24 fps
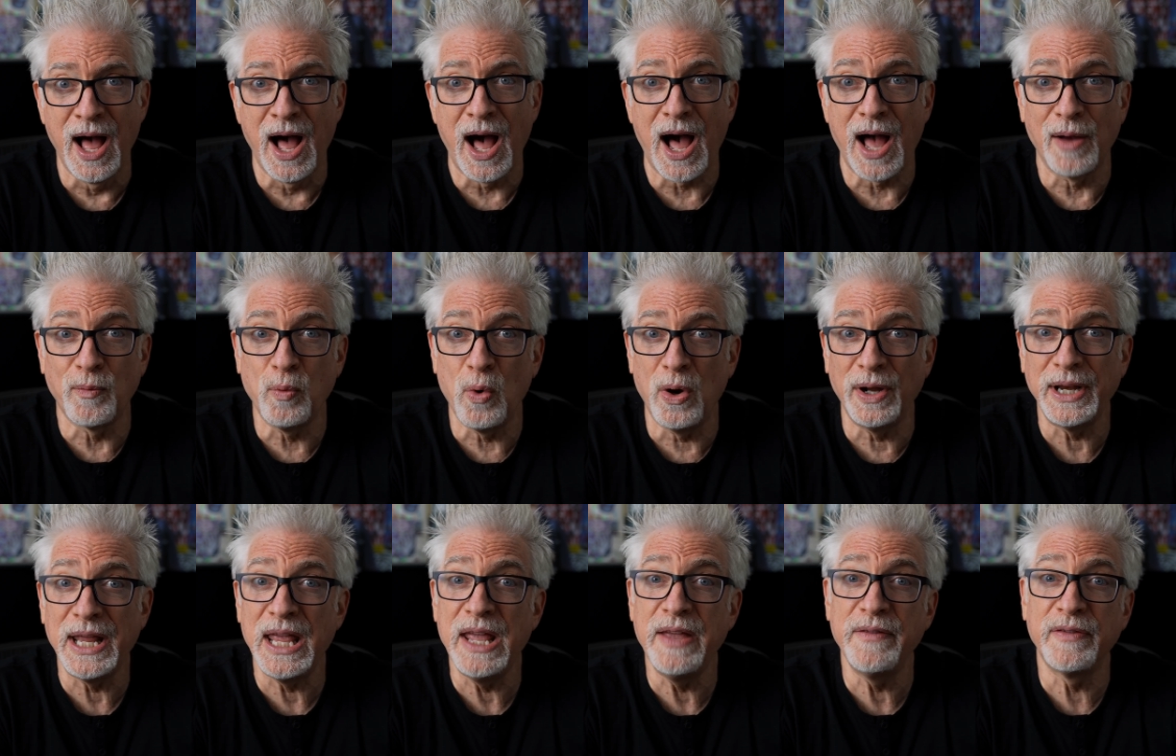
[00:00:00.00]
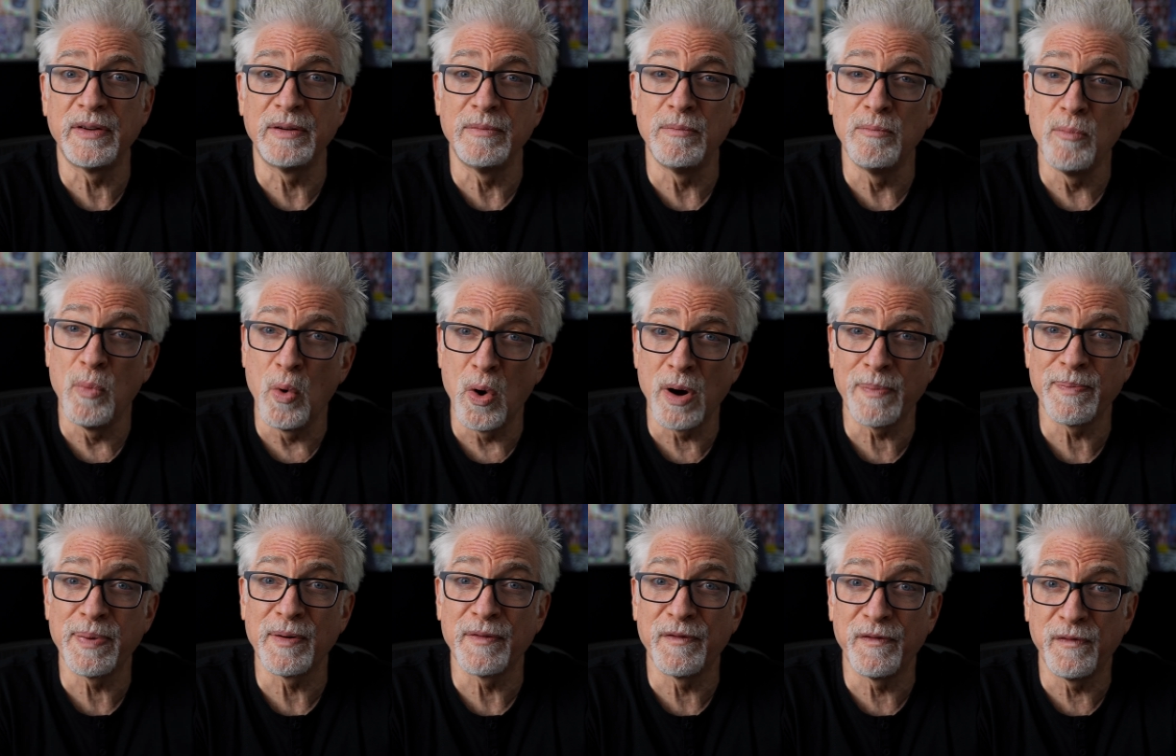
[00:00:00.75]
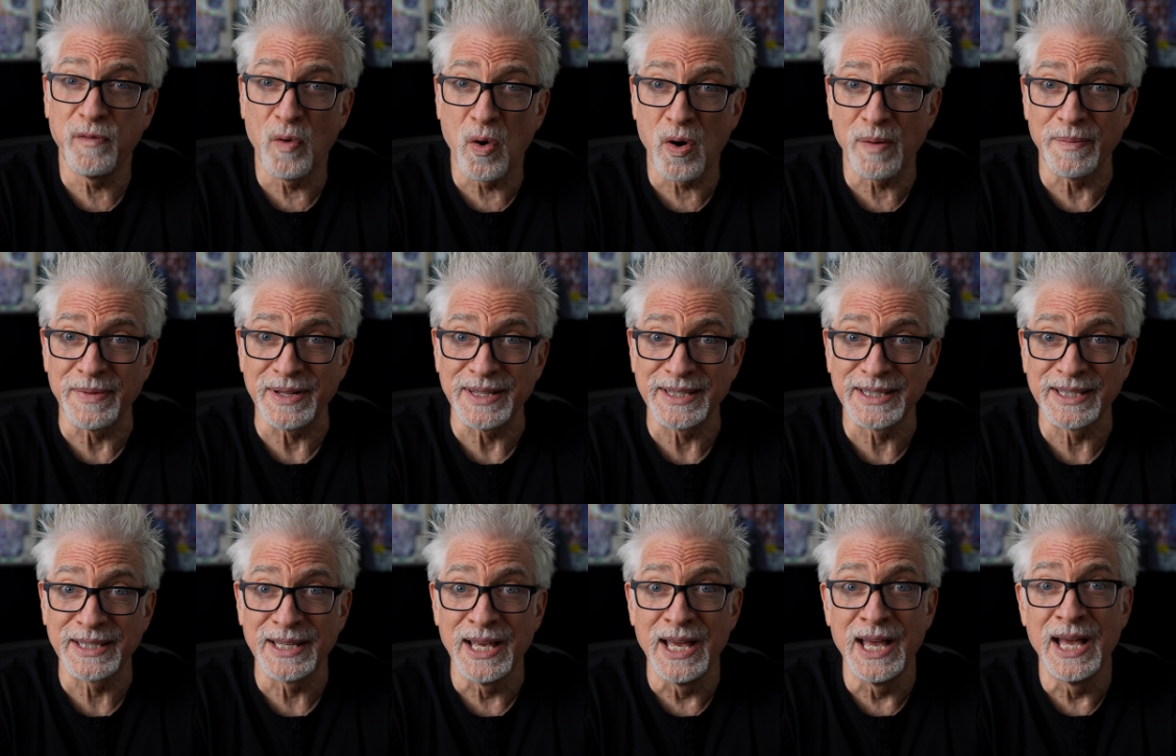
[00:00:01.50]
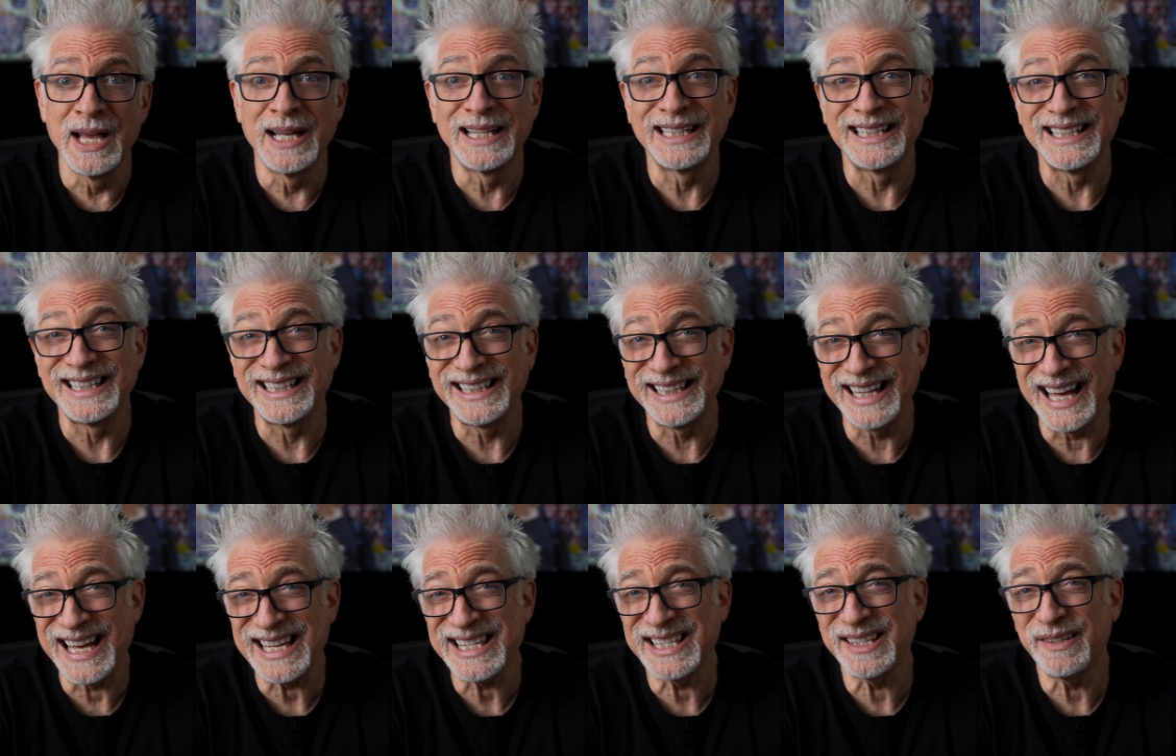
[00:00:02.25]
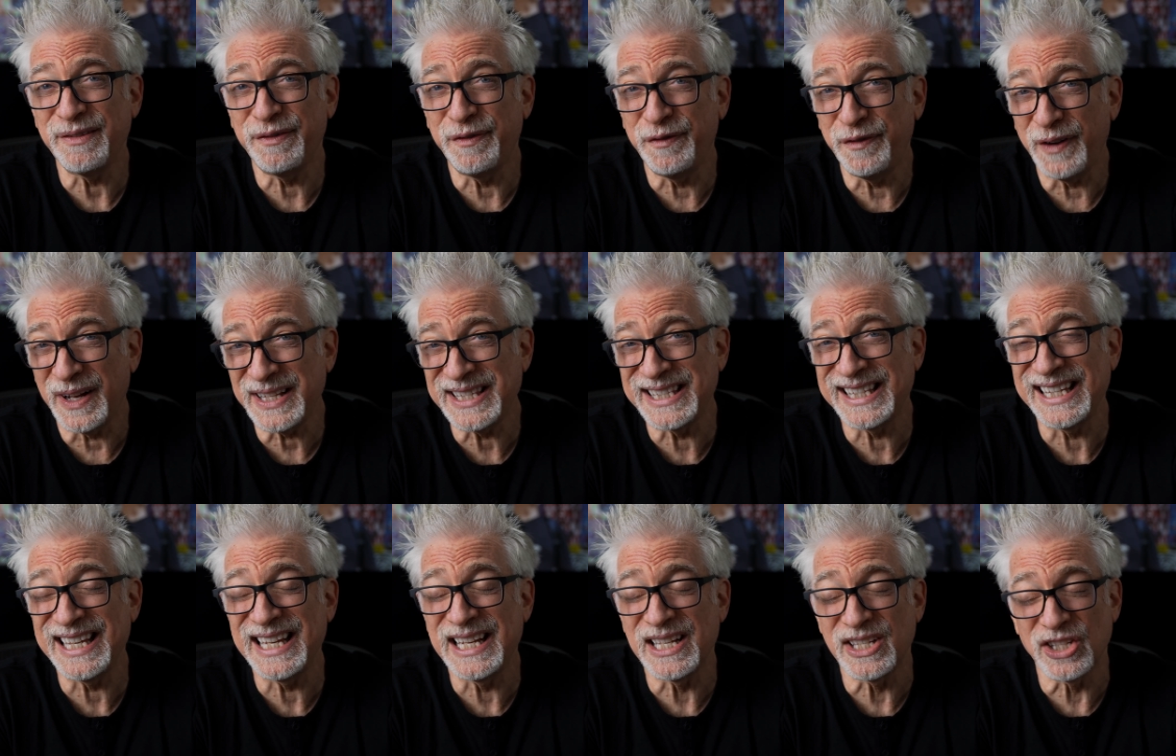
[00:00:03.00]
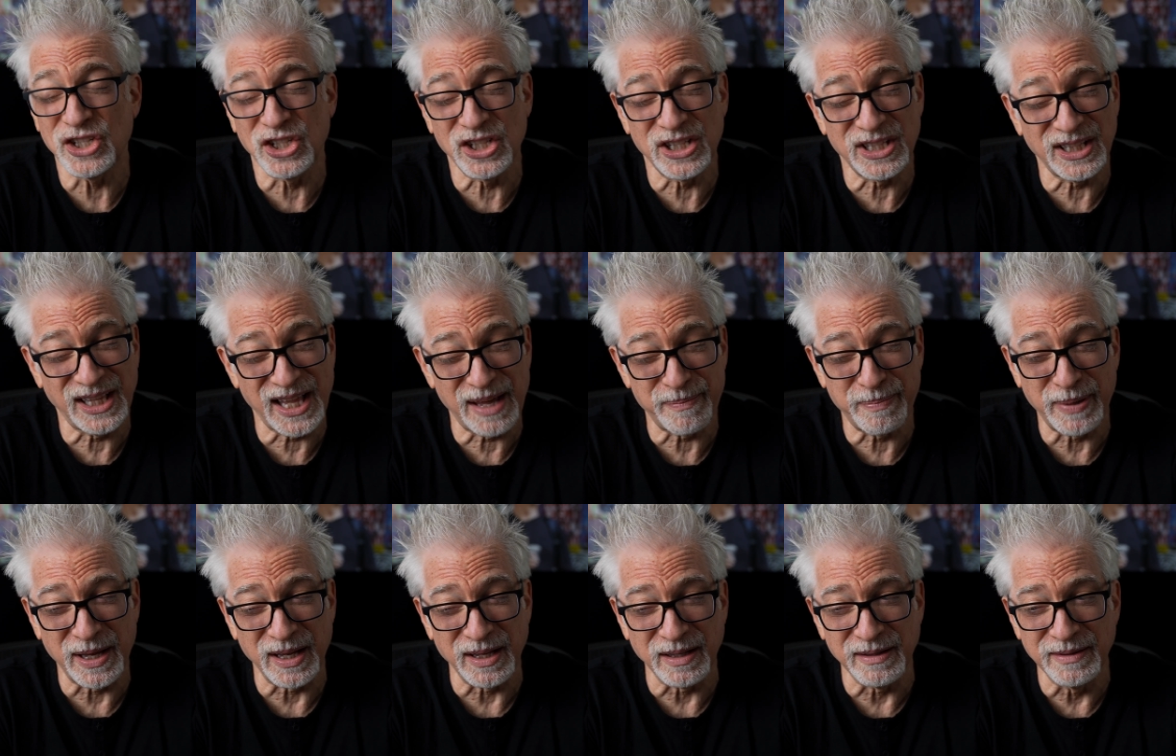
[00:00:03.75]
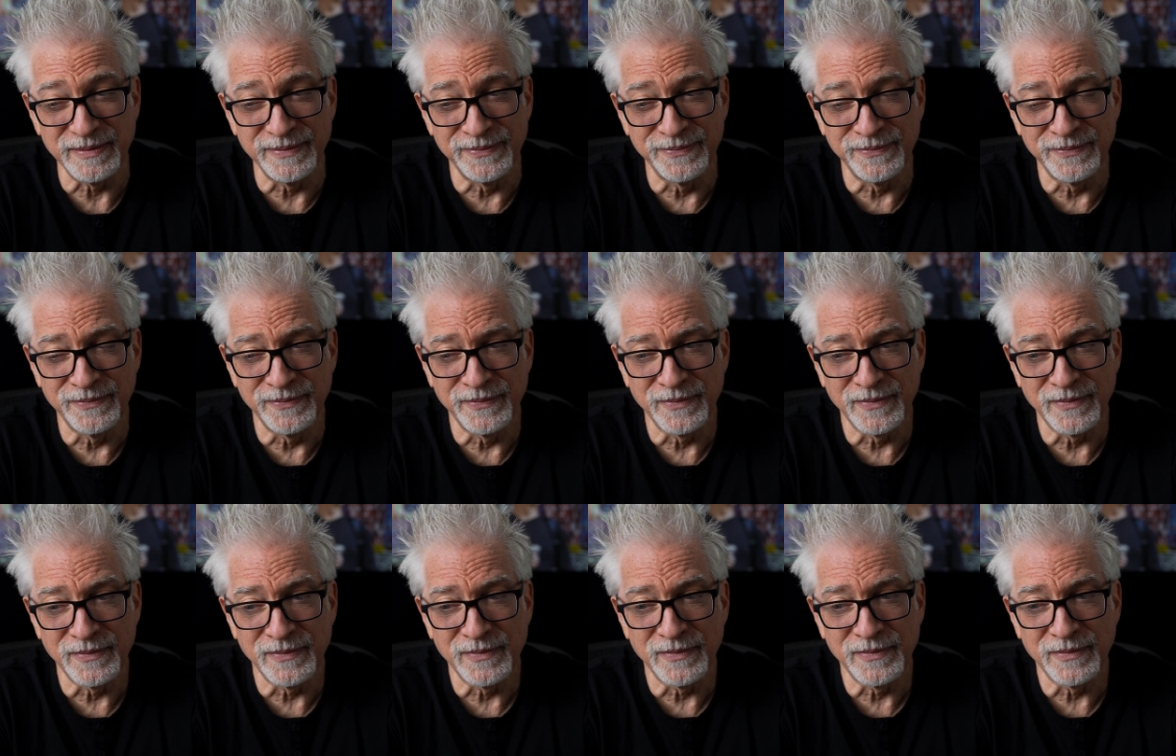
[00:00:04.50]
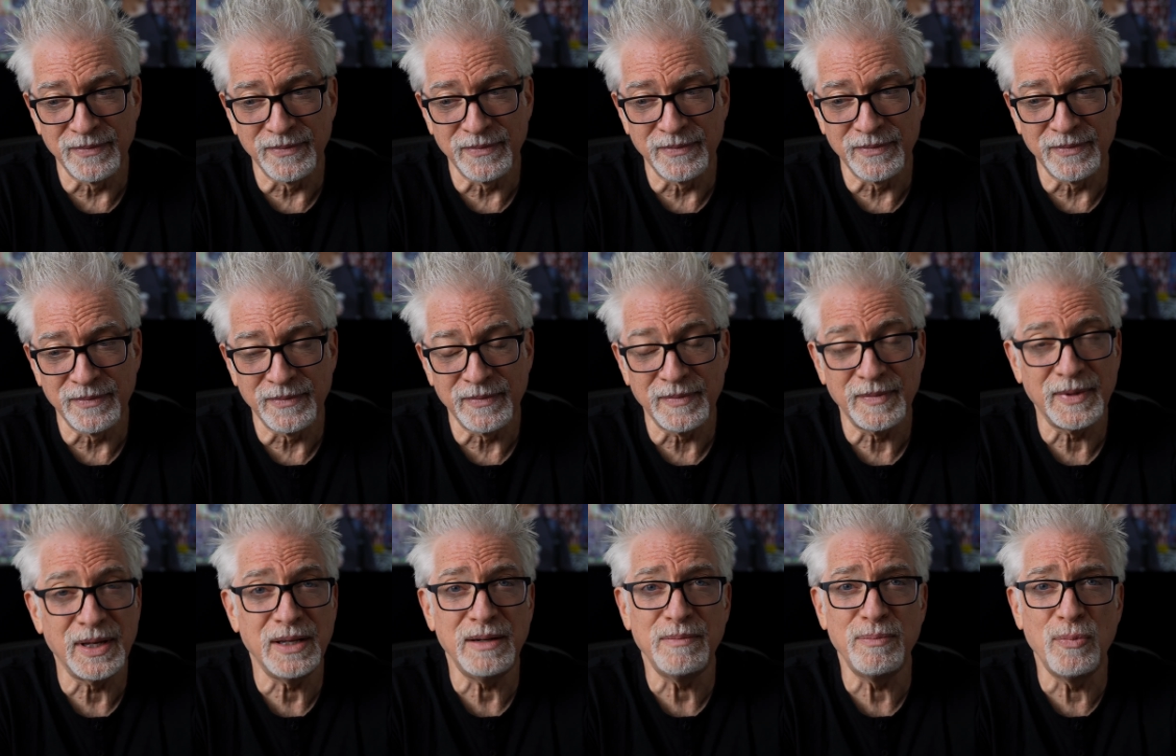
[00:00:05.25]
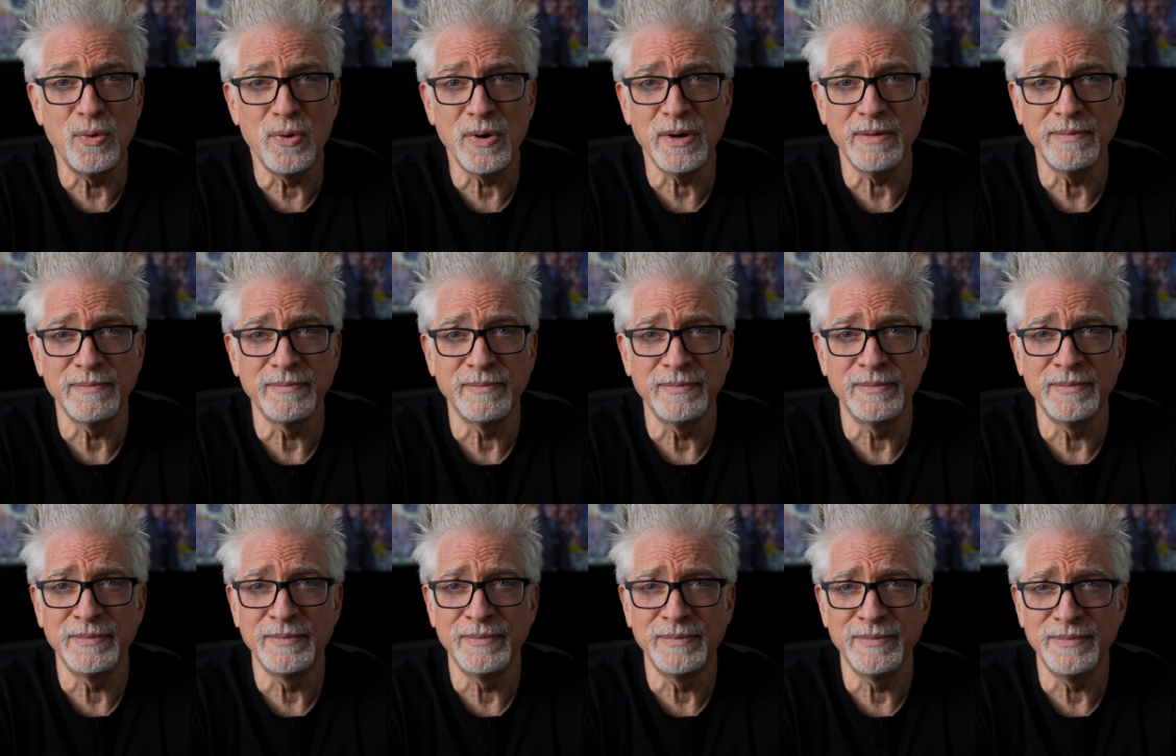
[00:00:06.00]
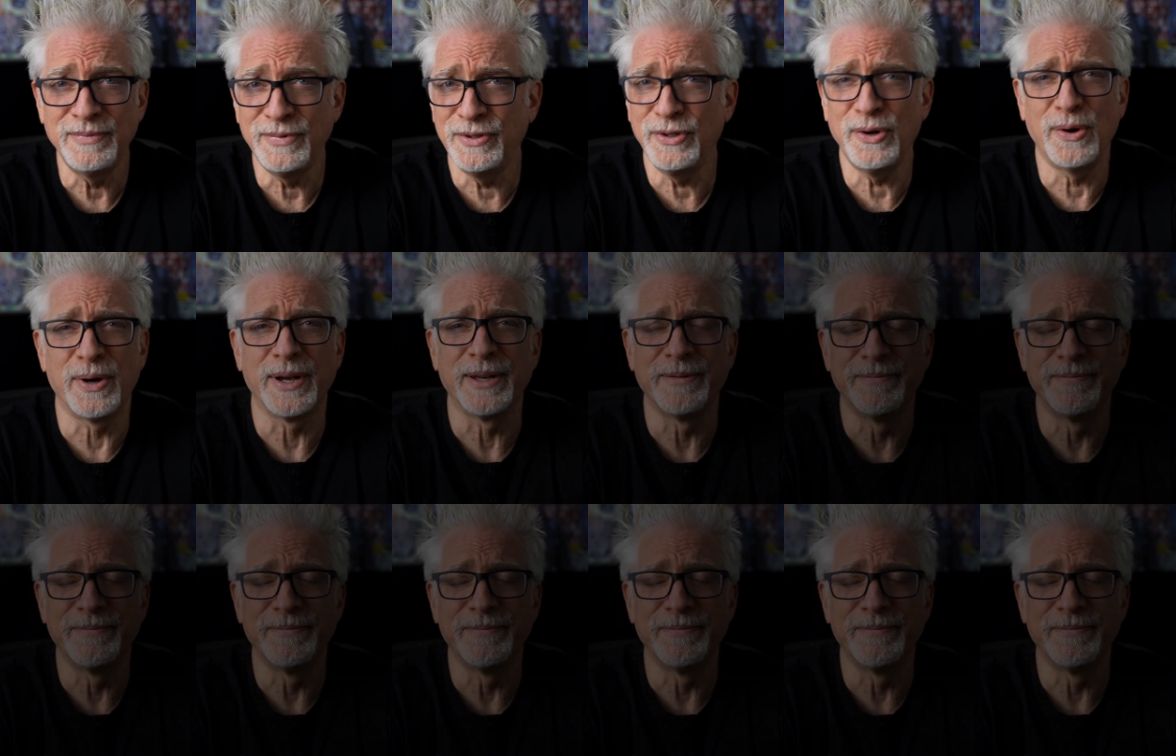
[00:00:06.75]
I want even more performance, less futzing and schlepping, and more joy.